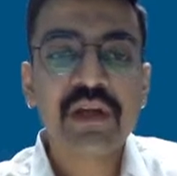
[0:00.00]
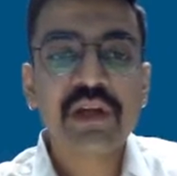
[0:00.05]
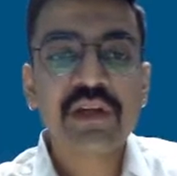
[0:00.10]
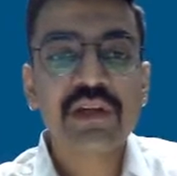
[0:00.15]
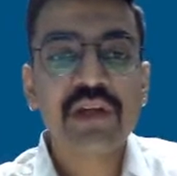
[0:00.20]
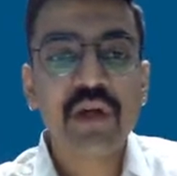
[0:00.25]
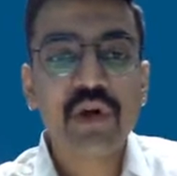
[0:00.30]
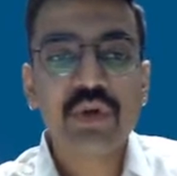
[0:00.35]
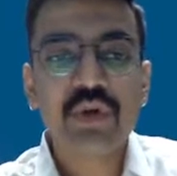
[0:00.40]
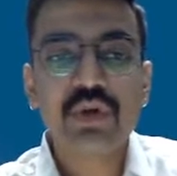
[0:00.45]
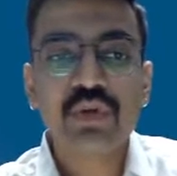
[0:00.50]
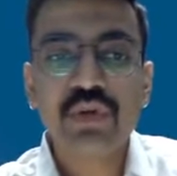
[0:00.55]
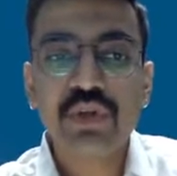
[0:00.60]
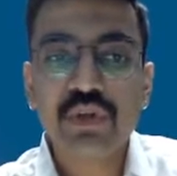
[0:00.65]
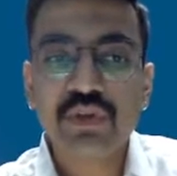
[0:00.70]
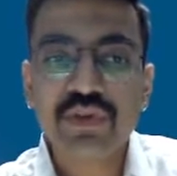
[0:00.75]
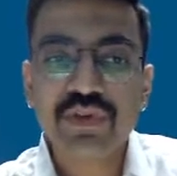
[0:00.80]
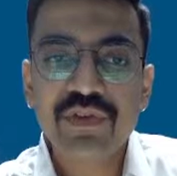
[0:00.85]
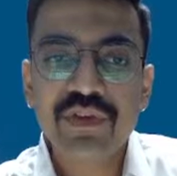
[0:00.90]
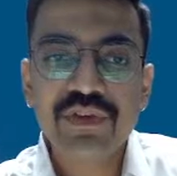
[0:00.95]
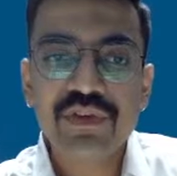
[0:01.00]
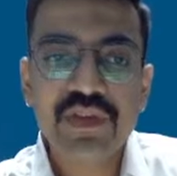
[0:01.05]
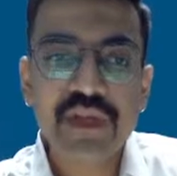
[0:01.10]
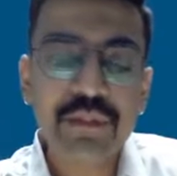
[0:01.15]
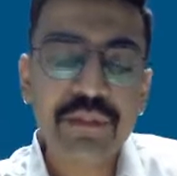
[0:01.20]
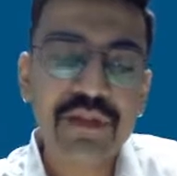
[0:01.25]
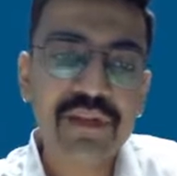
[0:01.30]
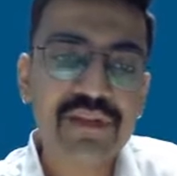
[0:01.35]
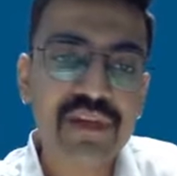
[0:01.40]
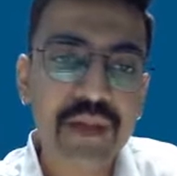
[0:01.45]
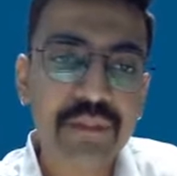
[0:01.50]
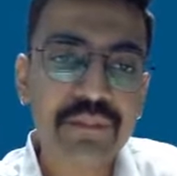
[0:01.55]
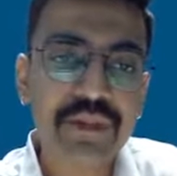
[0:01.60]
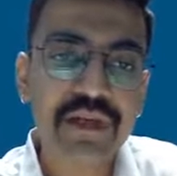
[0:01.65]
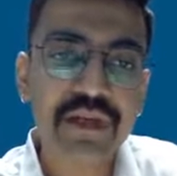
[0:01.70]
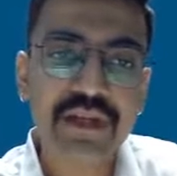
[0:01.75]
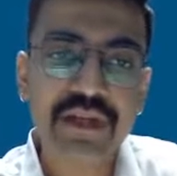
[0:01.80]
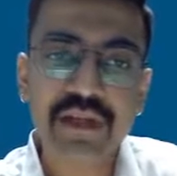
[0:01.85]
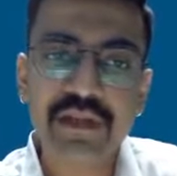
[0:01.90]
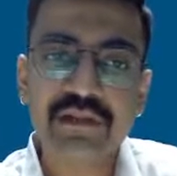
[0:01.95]
Now, to use the same example
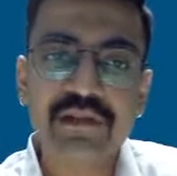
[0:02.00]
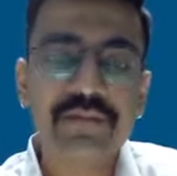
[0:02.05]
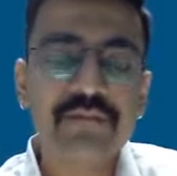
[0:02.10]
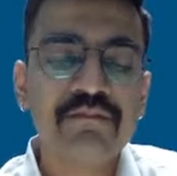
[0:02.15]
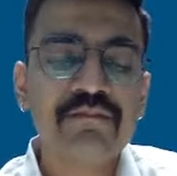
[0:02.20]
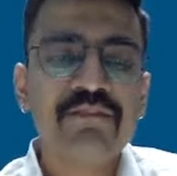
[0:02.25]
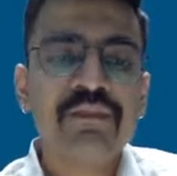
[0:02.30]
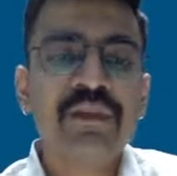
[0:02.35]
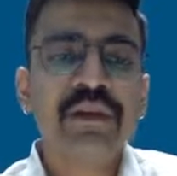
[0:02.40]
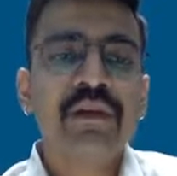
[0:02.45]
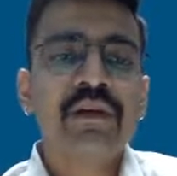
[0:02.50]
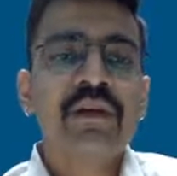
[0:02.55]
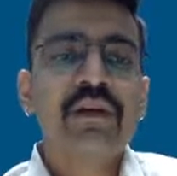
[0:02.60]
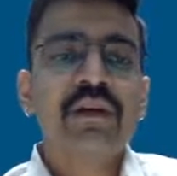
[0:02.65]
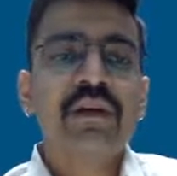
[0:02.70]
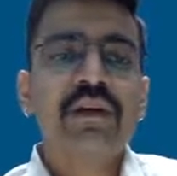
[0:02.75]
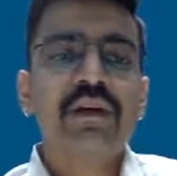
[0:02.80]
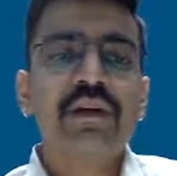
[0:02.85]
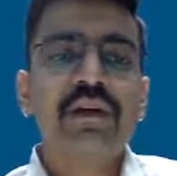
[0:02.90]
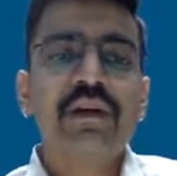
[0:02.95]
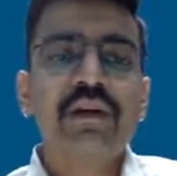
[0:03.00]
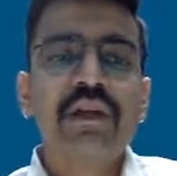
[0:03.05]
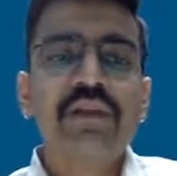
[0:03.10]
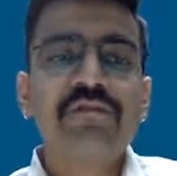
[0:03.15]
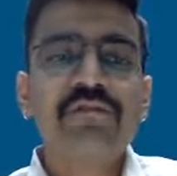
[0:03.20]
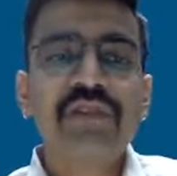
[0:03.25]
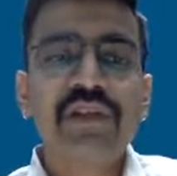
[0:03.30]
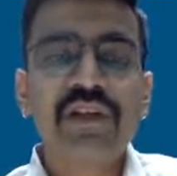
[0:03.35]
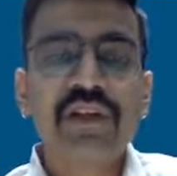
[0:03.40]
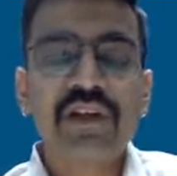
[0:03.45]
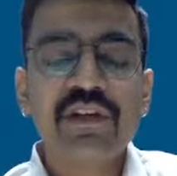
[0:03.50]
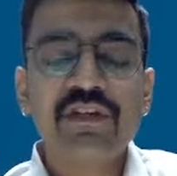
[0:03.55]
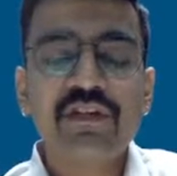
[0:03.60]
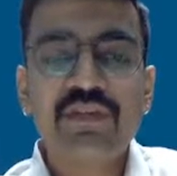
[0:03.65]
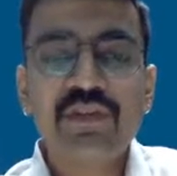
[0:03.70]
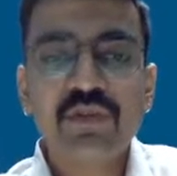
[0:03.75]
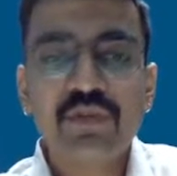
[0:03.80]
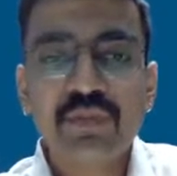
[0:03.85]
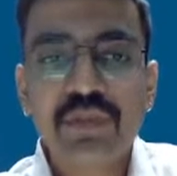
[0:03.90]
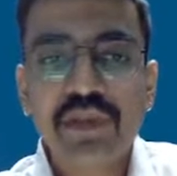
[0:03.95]
again, if the
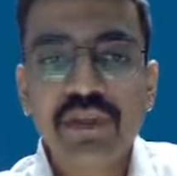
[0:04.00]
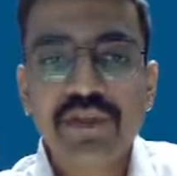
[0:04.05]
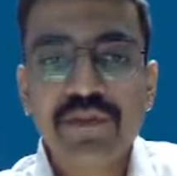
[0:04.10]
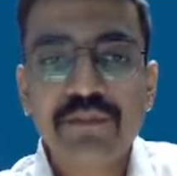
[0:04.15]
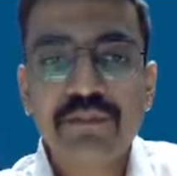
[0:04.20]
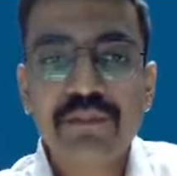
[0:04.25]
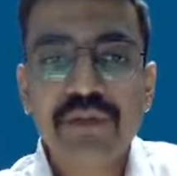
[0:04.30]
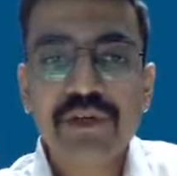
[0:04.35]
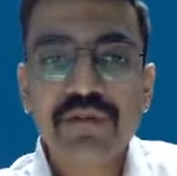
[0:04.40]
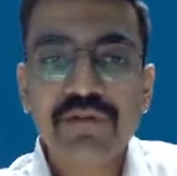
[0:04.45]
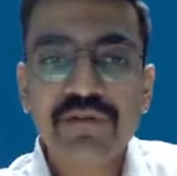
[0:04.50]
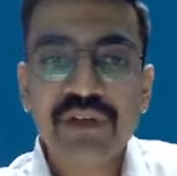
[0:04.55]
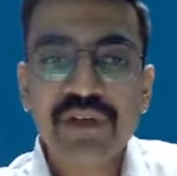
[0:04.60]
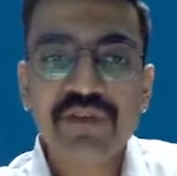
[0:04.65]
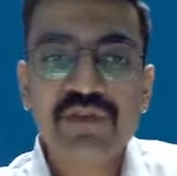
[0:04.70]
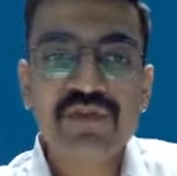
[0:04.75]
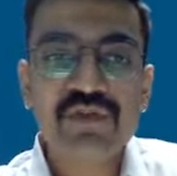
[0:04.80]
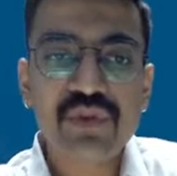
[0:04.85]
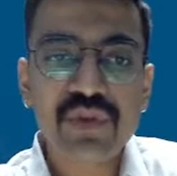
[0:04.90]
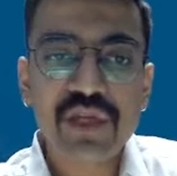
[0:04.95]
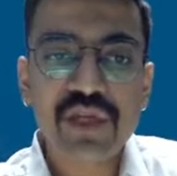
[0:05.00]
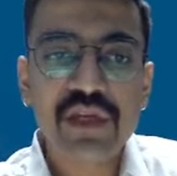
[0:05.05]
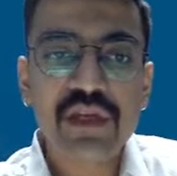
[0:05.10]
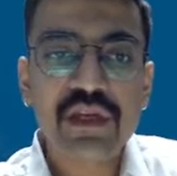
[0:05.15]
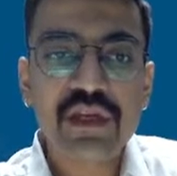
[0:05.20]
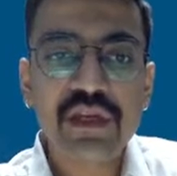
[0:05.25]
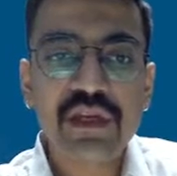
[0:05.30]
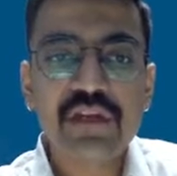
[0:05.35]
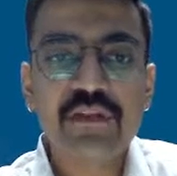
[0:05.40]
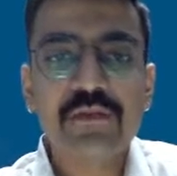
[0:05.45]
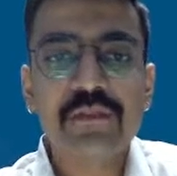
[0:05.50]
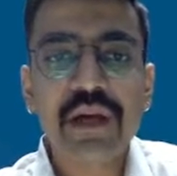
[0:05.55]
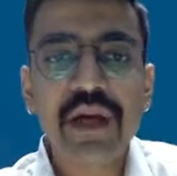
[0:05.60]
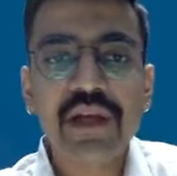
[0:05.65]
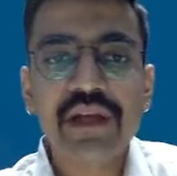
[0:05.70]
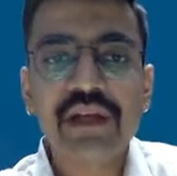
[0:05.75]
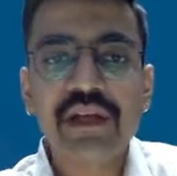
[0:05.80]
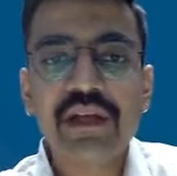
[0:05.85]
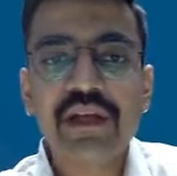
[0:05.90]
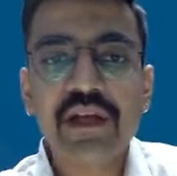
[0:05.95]
consumer's preference today is
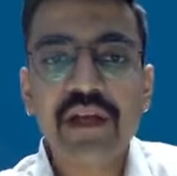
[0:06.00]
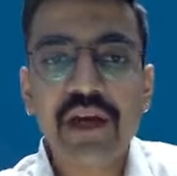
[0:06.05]
buying an